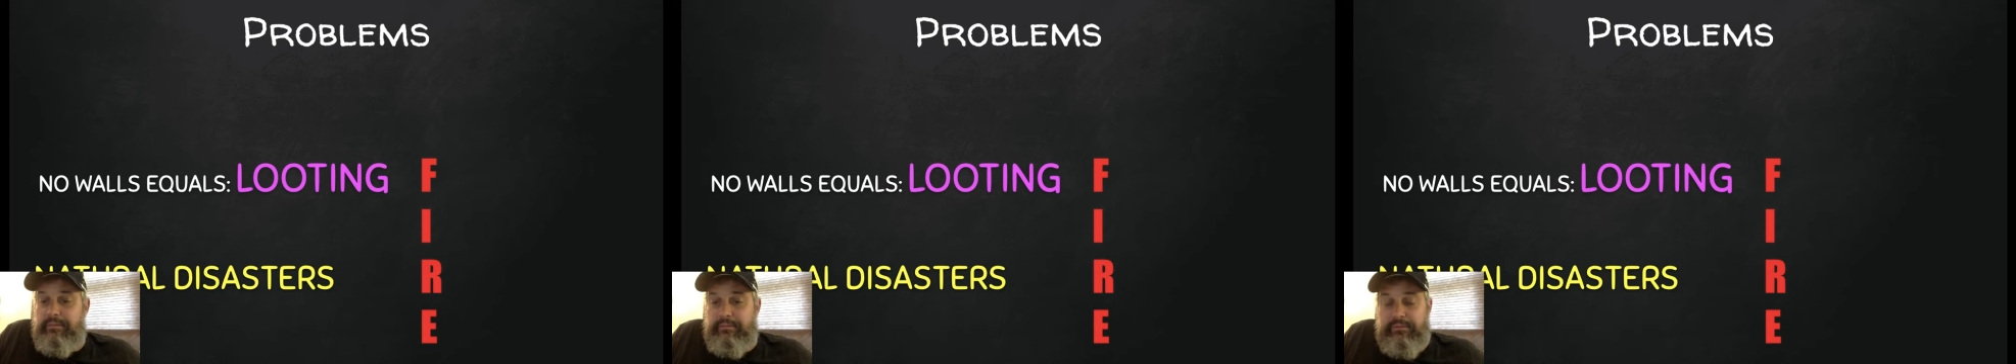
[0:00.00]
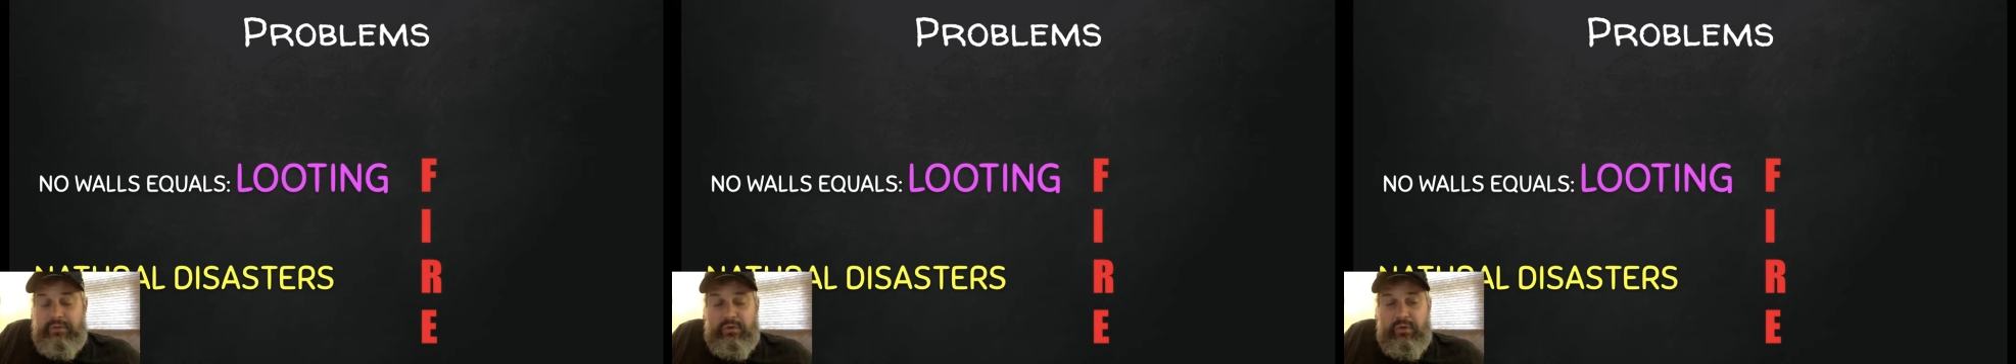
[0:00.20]

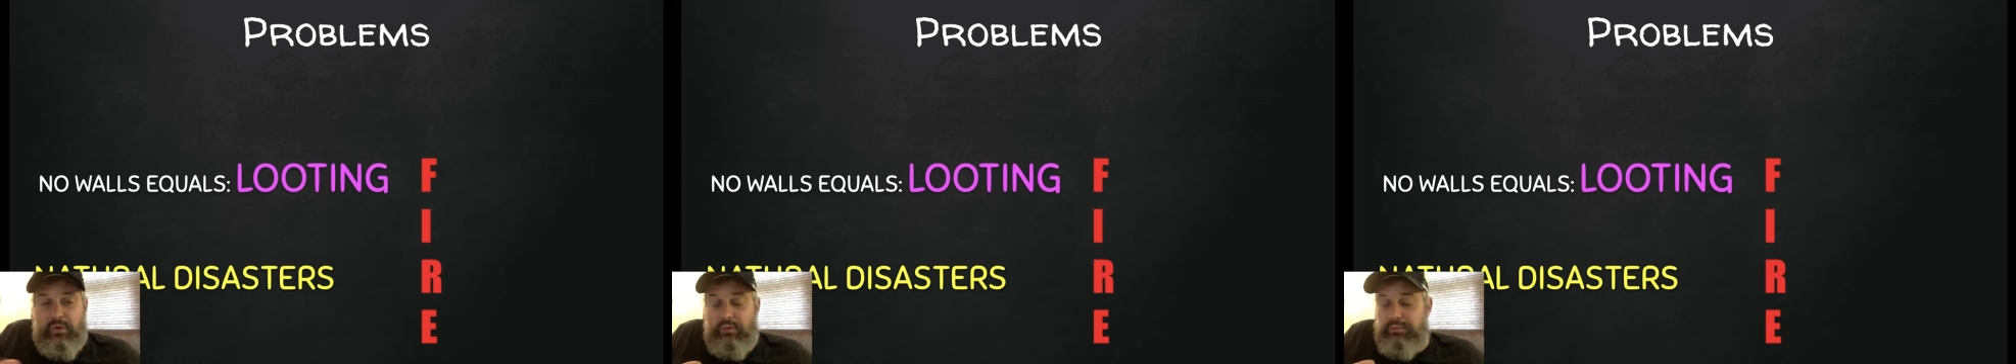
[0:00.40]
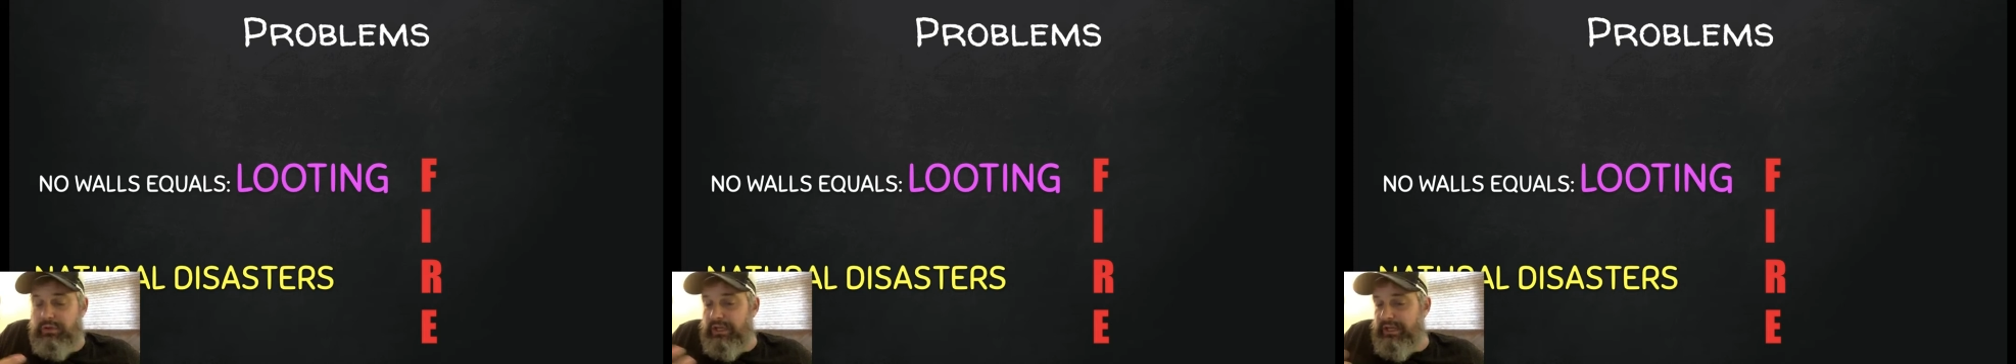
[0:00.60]
it can light
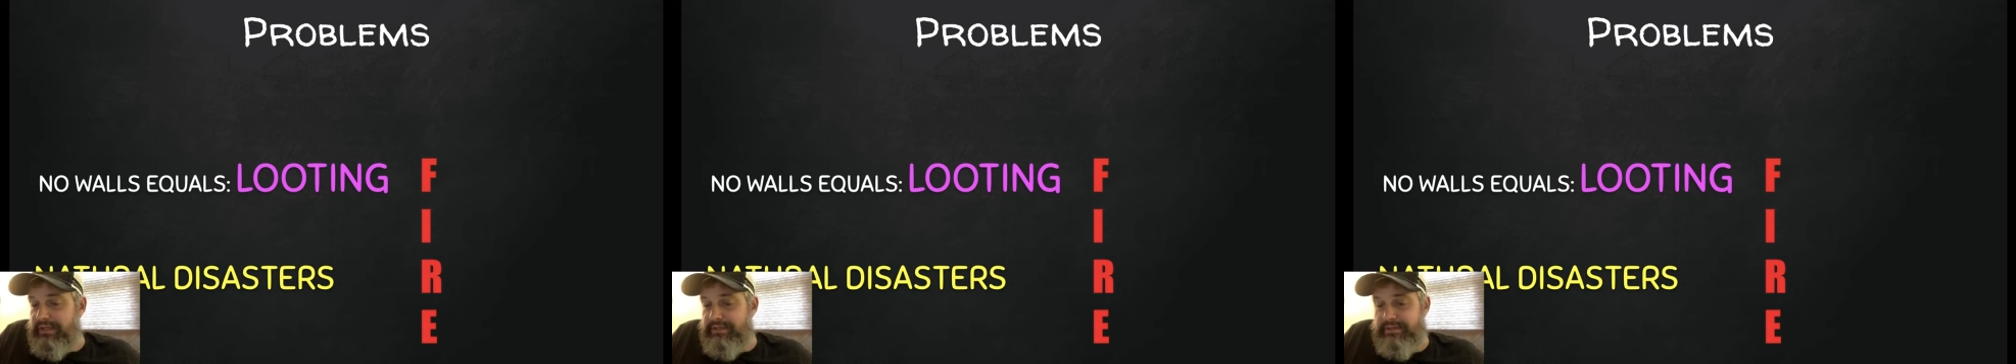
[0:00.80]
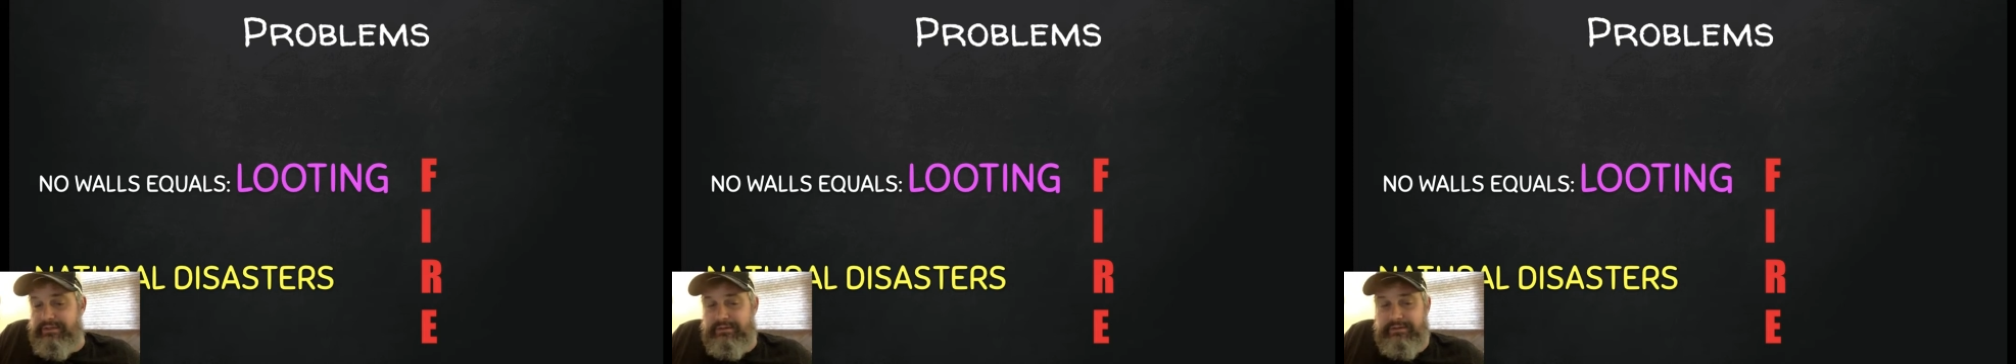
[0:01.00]
up
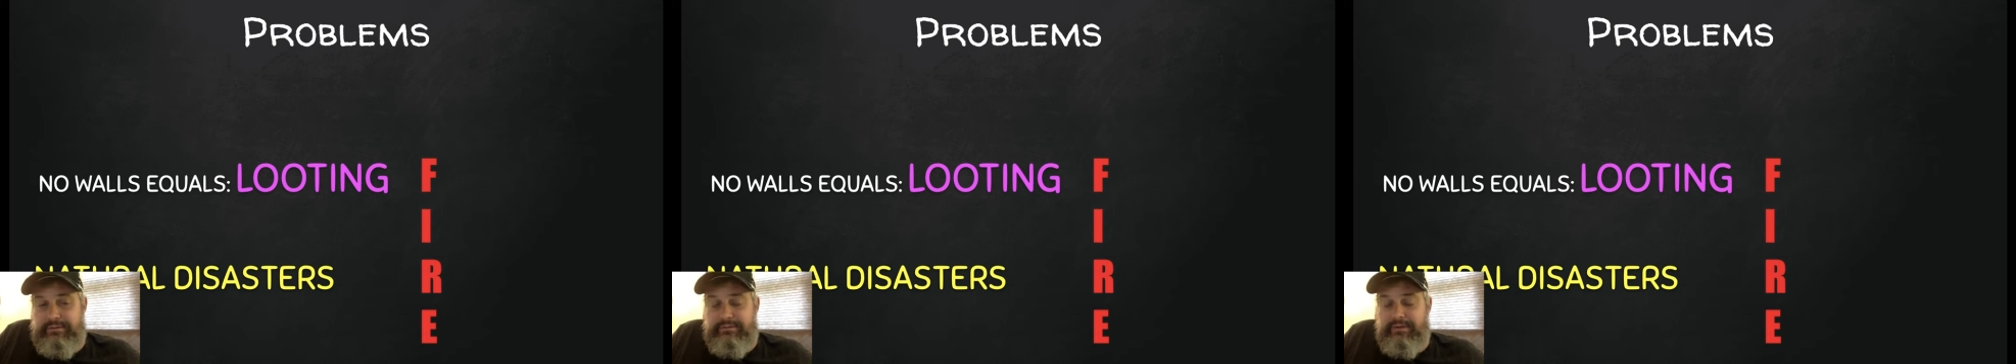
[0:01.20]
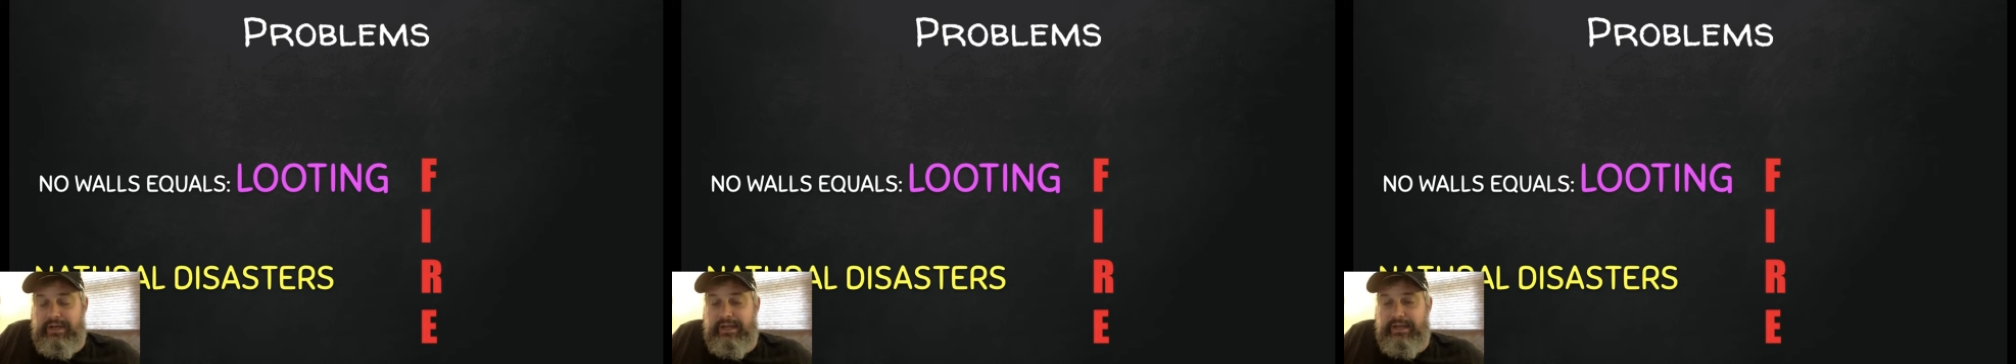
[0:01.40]
the whole
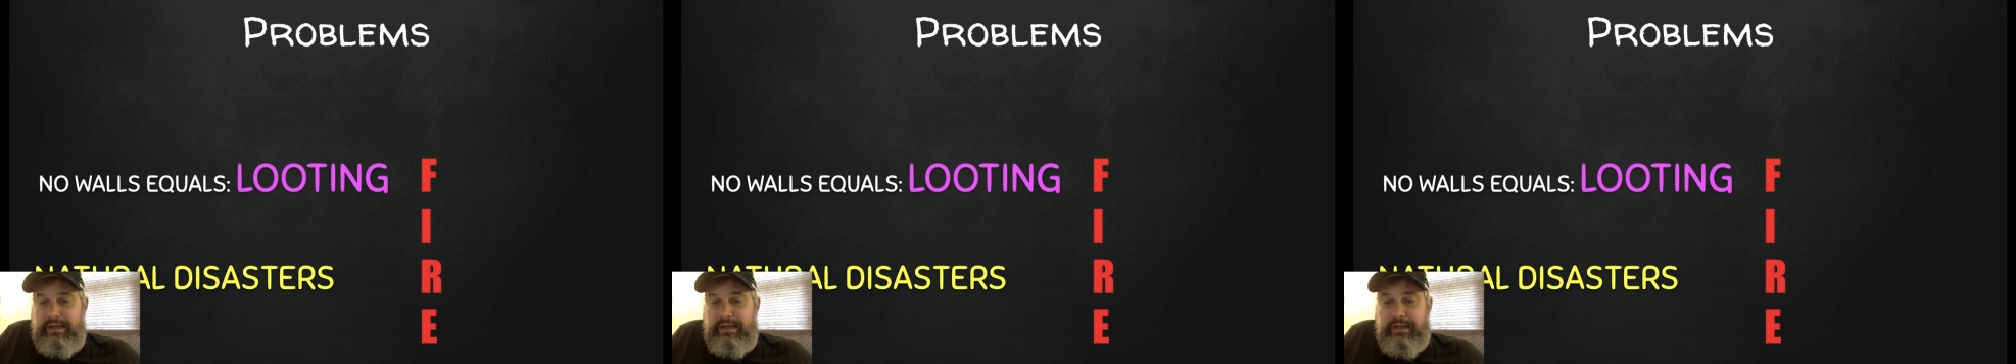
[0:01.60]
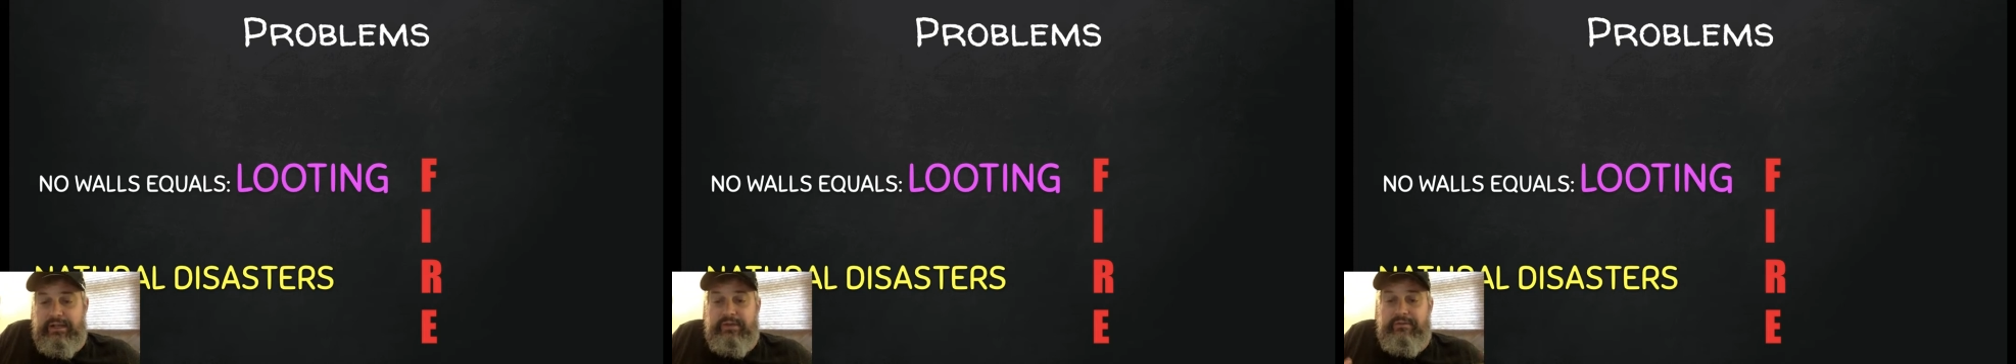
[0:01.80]

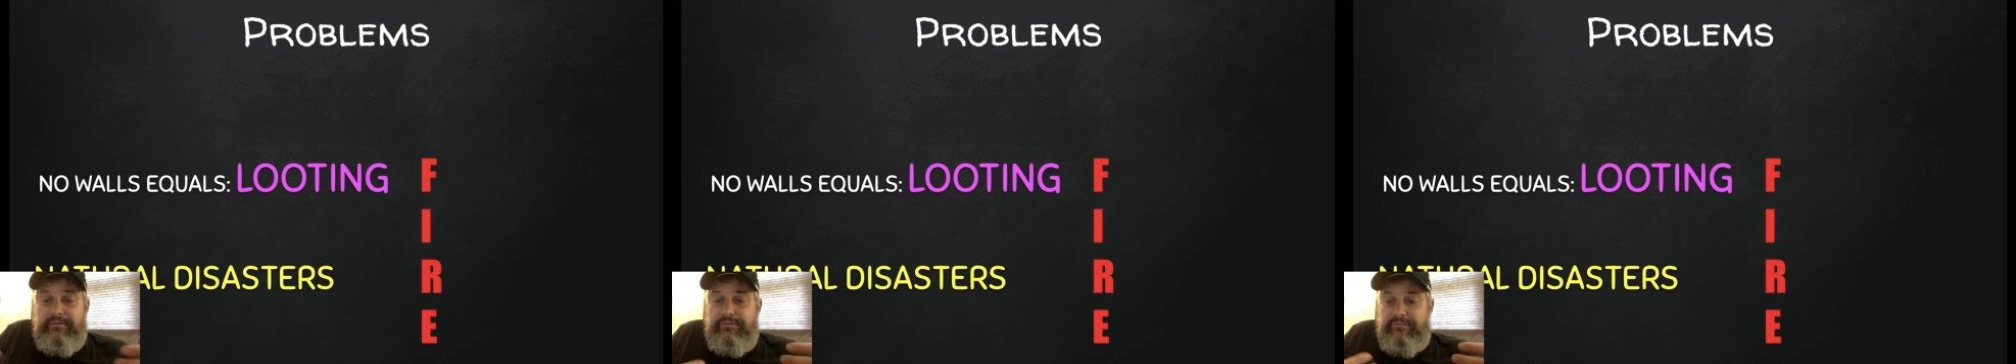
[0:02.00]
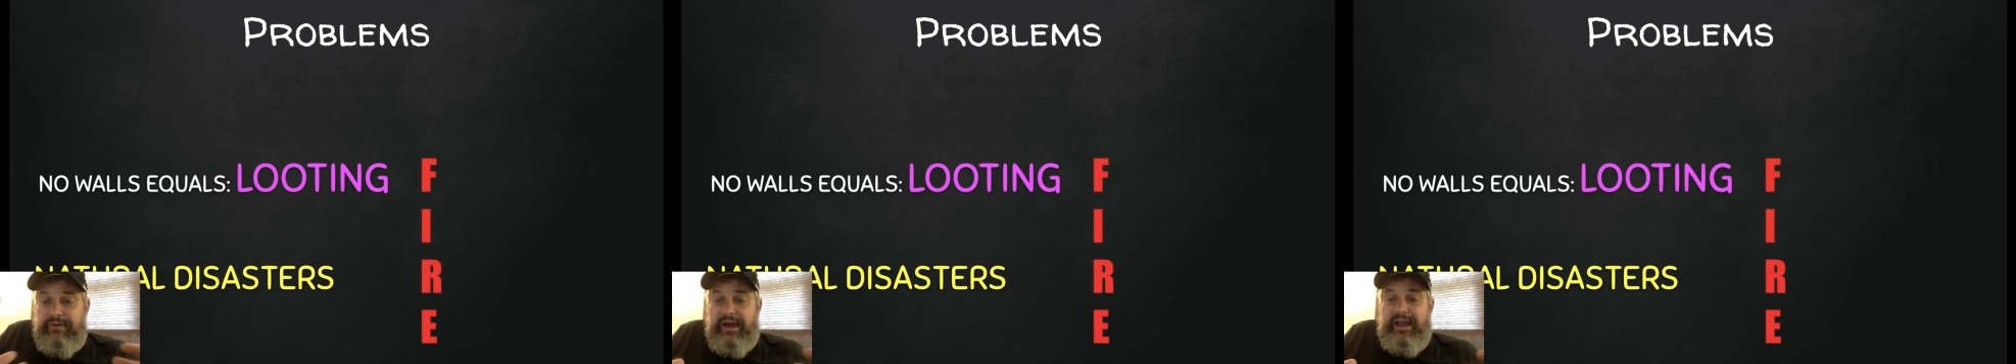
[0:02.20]
place,
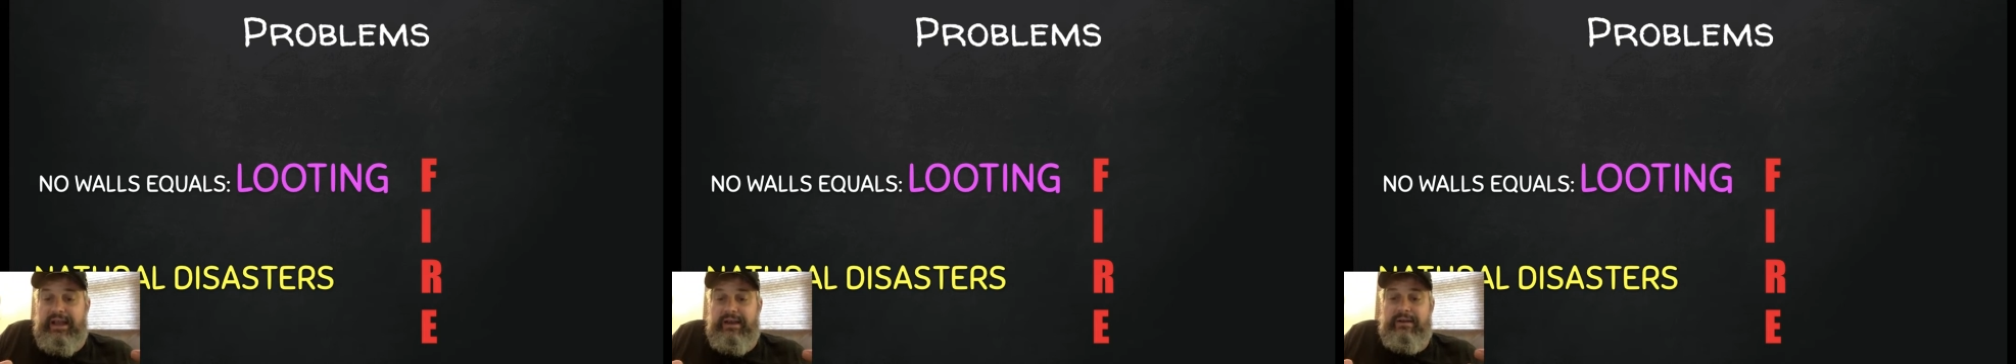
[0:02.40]
right?